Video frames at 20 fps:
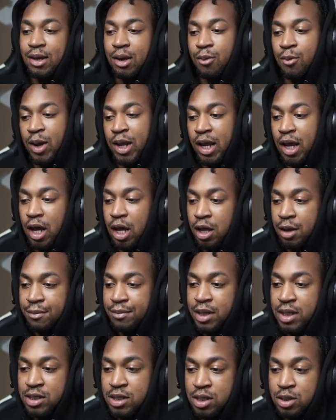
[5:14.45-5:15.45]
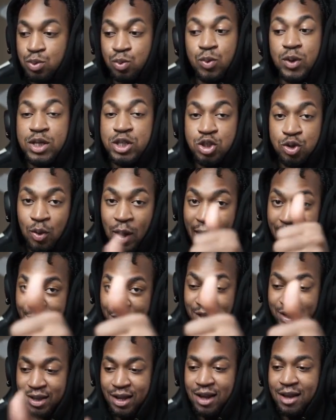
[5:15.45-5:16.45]
It went up. This is with you
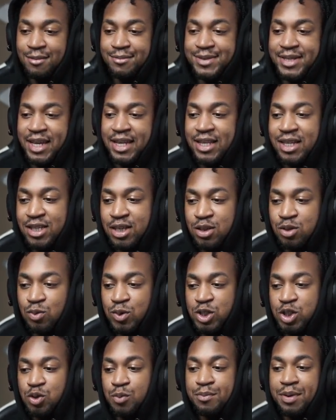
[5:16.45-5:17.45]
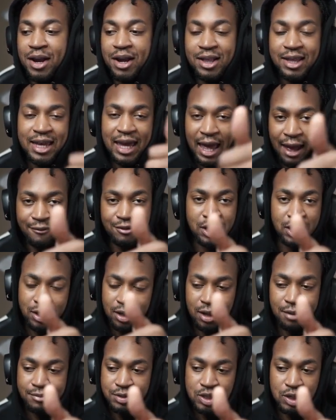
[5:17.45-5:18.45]
having thumbs, and this is with you barely having
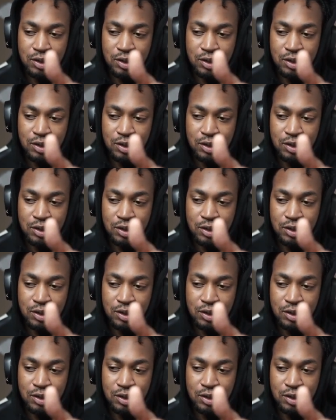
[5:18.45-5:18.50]
thumbs.